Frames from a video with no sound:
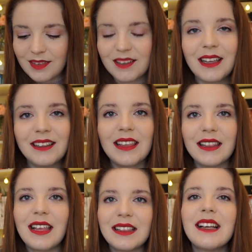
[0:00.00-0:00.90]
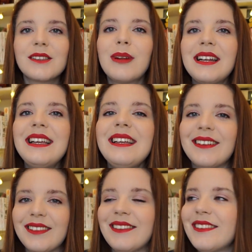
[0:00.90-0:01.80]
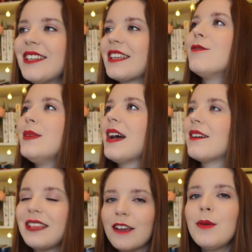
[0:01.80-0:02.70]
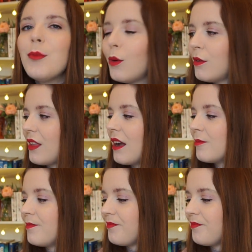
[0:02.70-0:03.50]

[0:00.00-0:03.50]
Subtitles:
Like, that's what I need. Just give me that. Give me more of that.